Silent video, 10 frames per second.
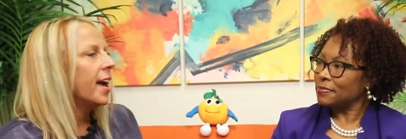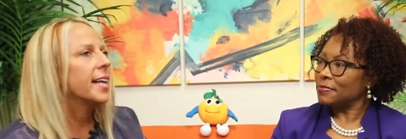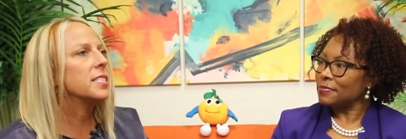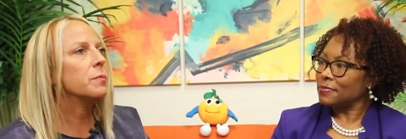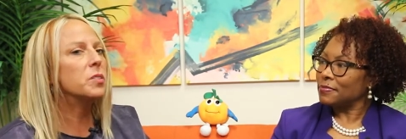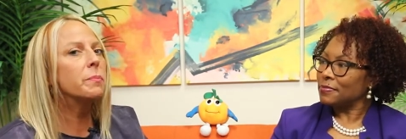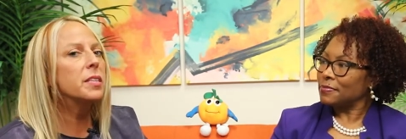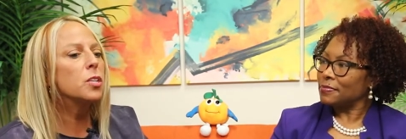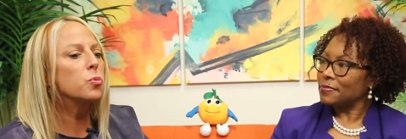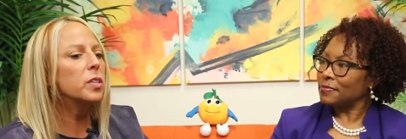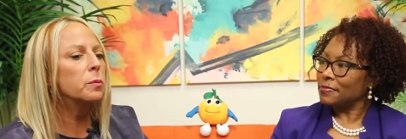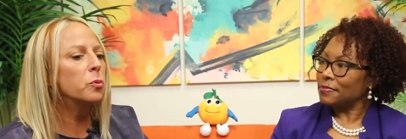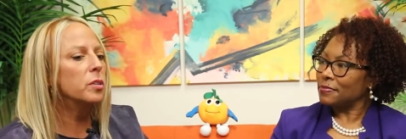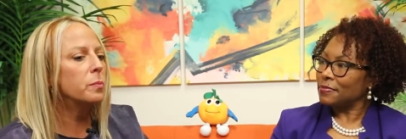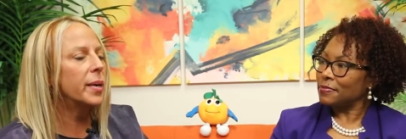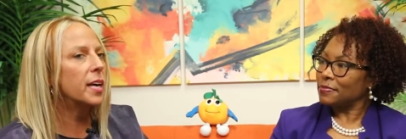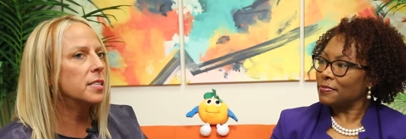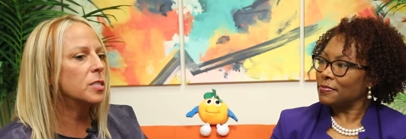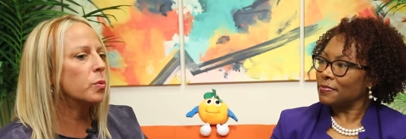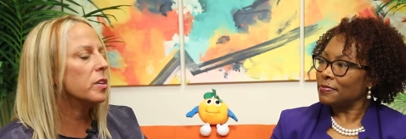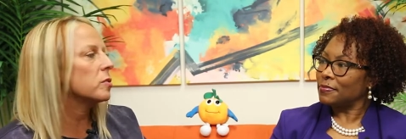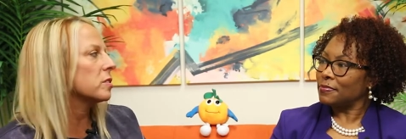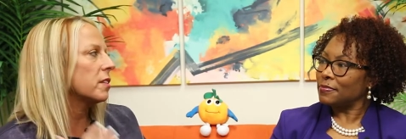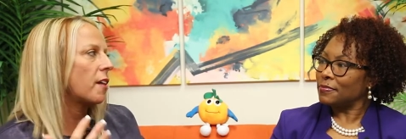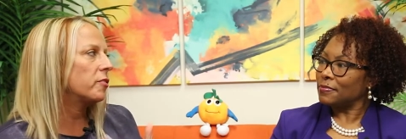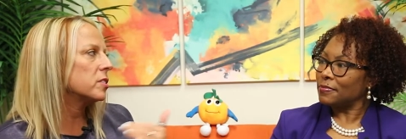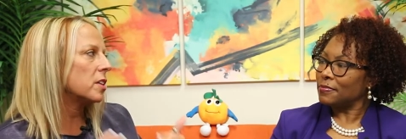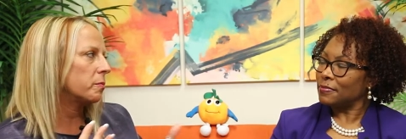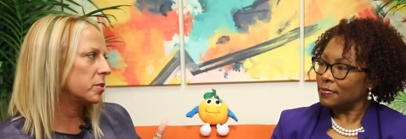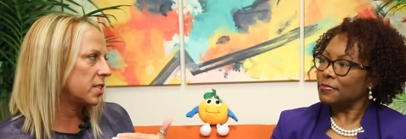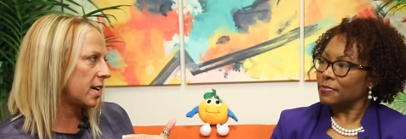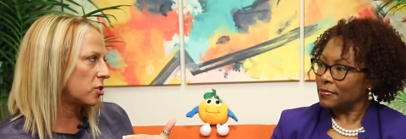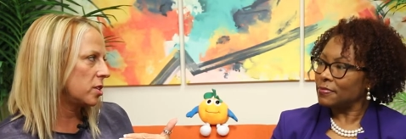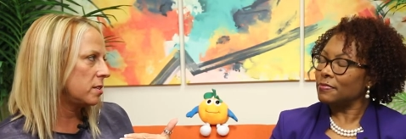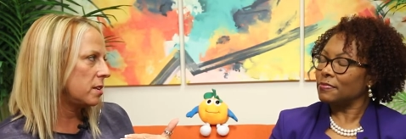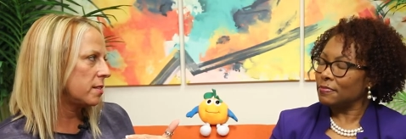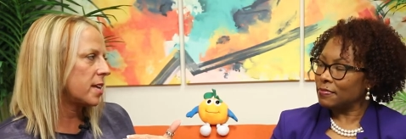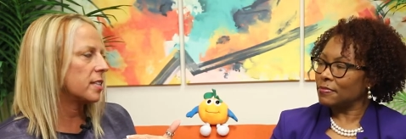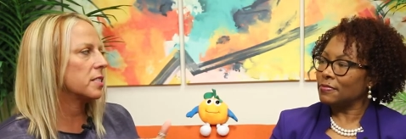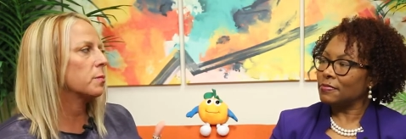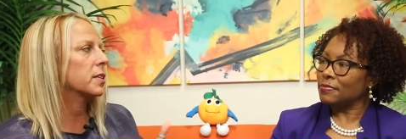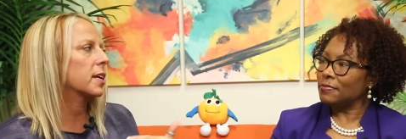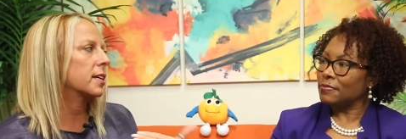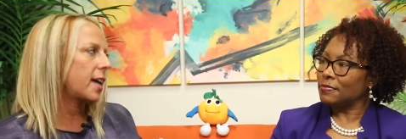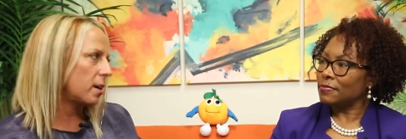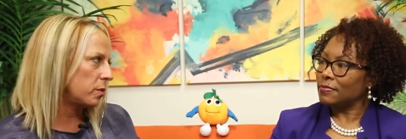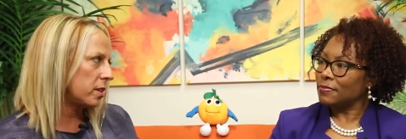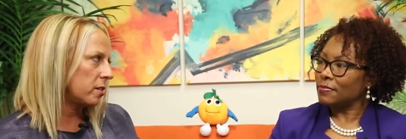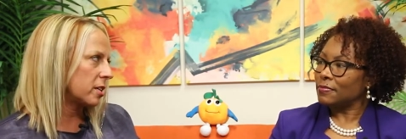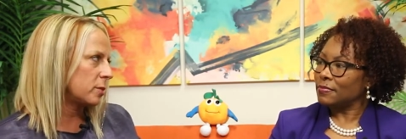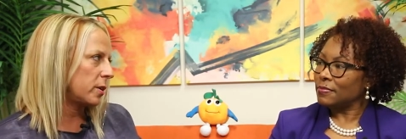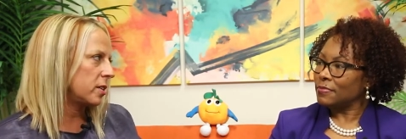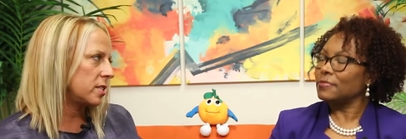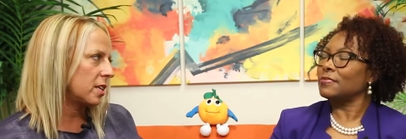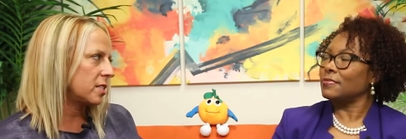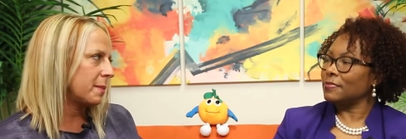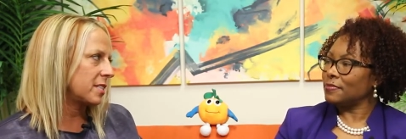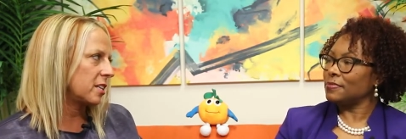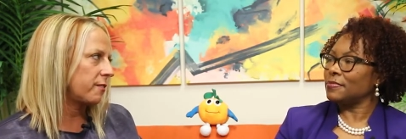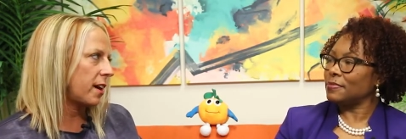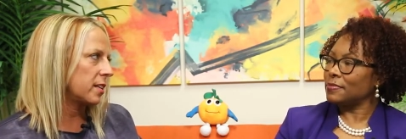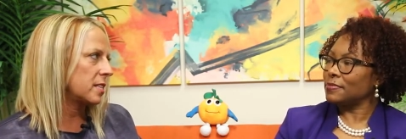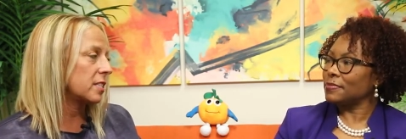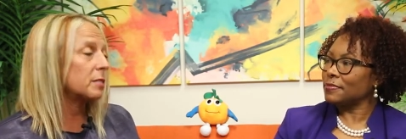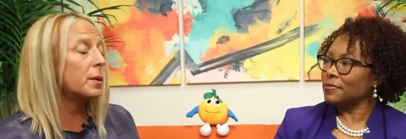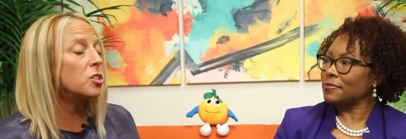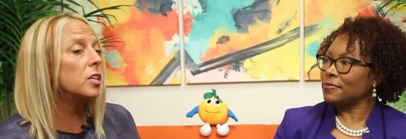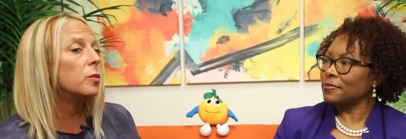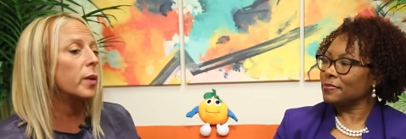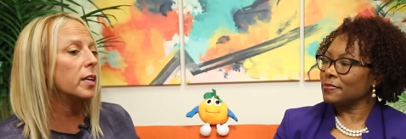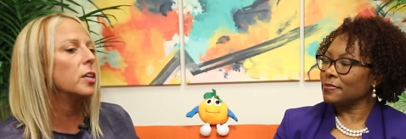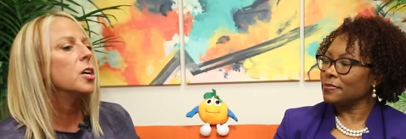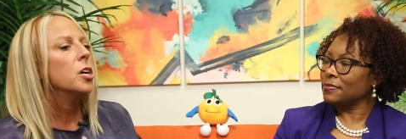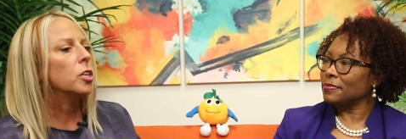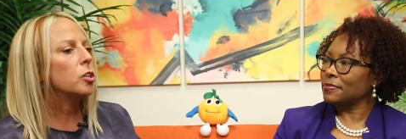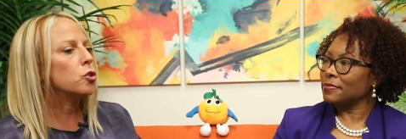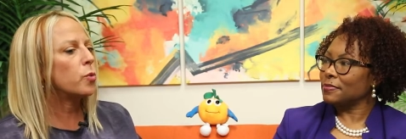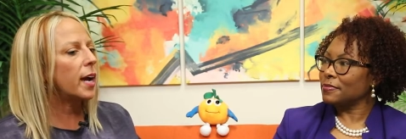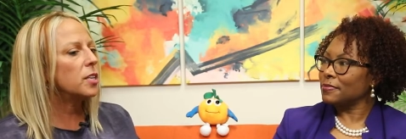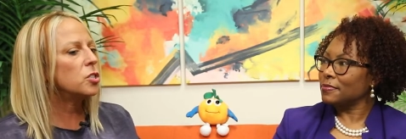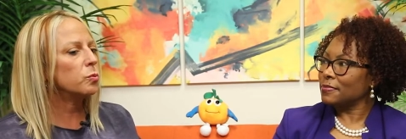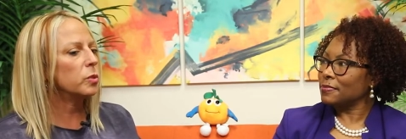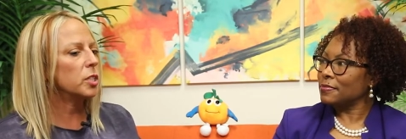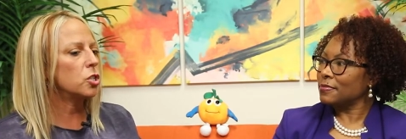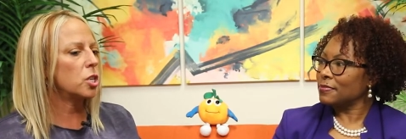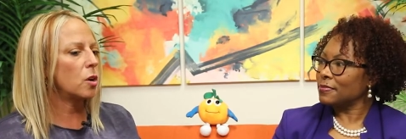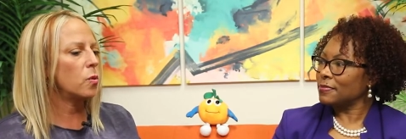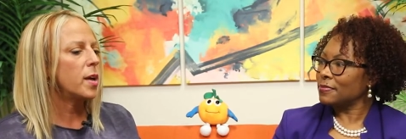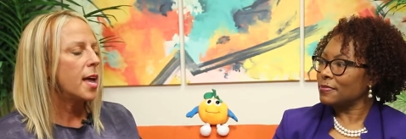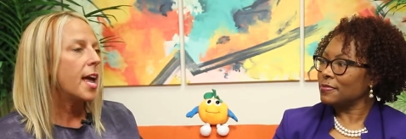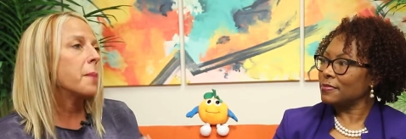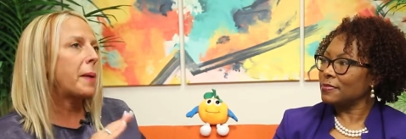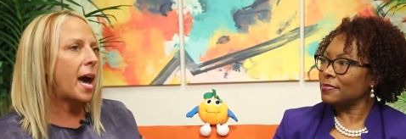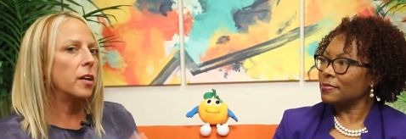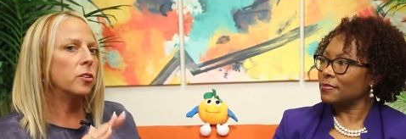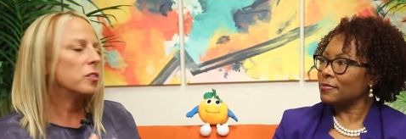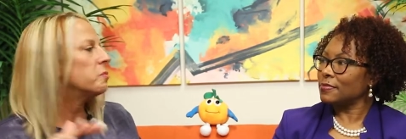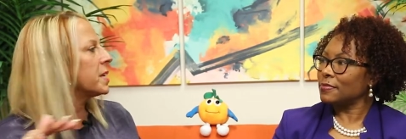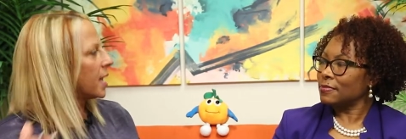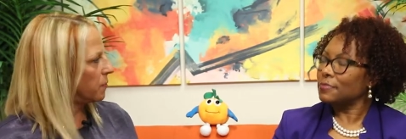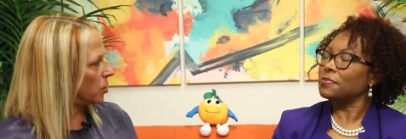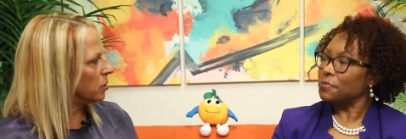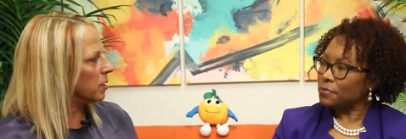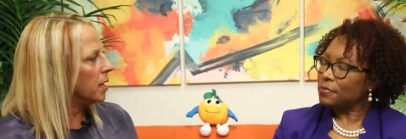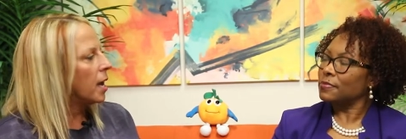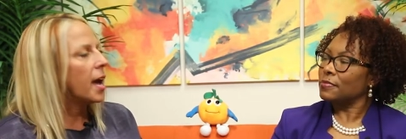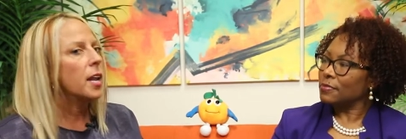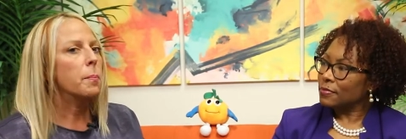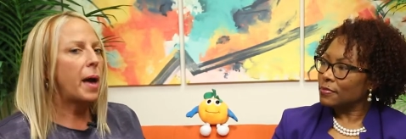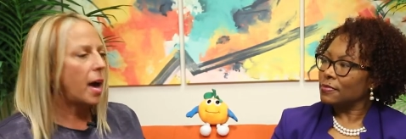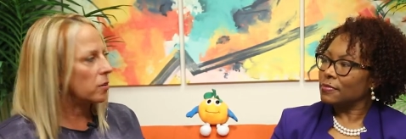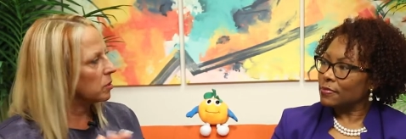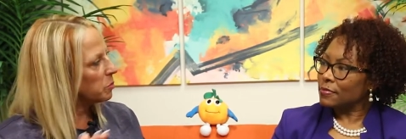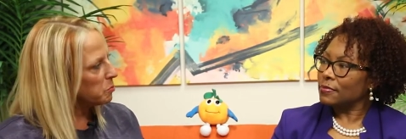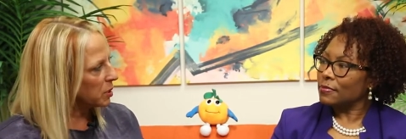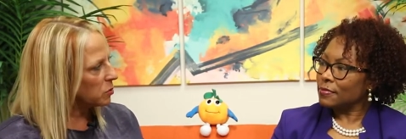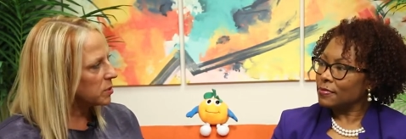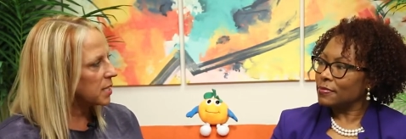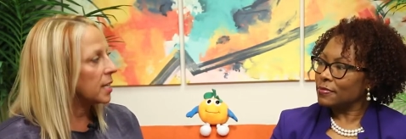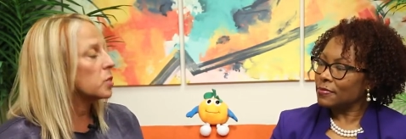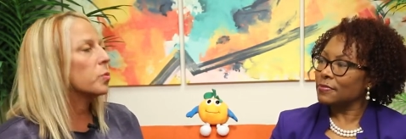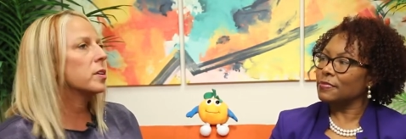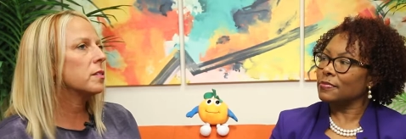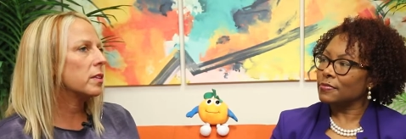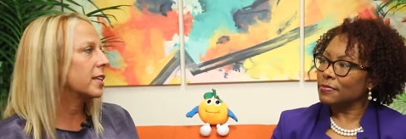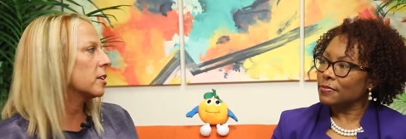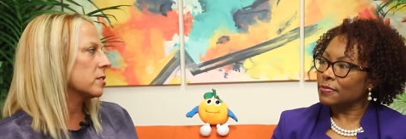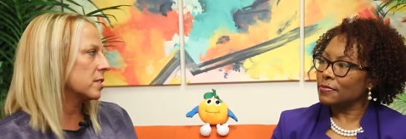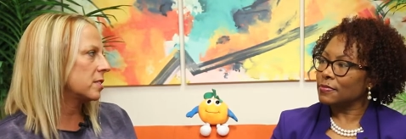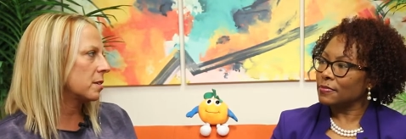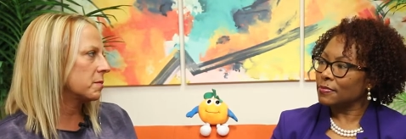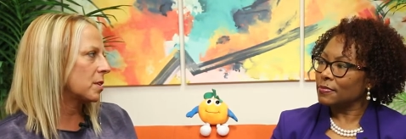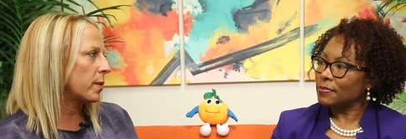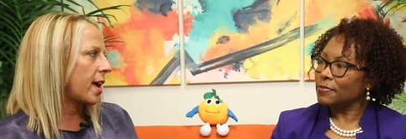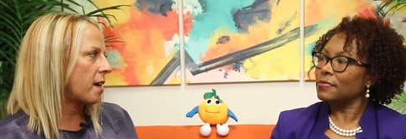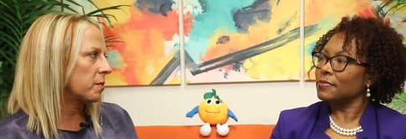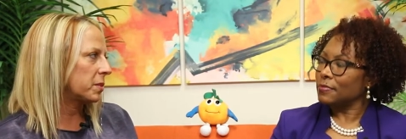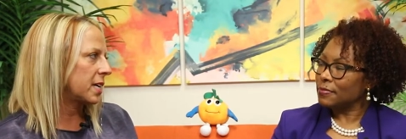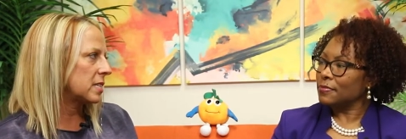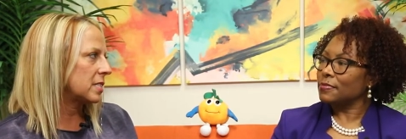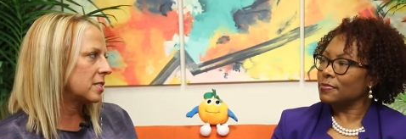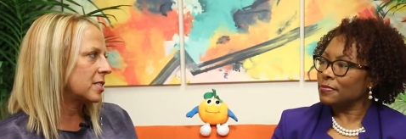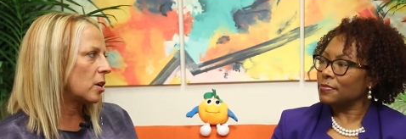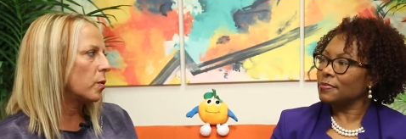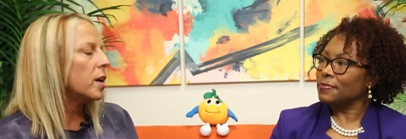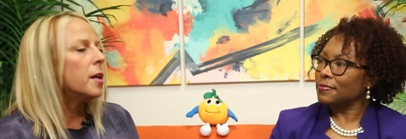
Speaker 1: It's um, something that's really important because it's one of those levels of protection that someone can get when they're experiencing domestic violence, especially when you're trying to really show a pattern of behavior and a pattern of abuse. And it's one of the legal systems that we have in place. And so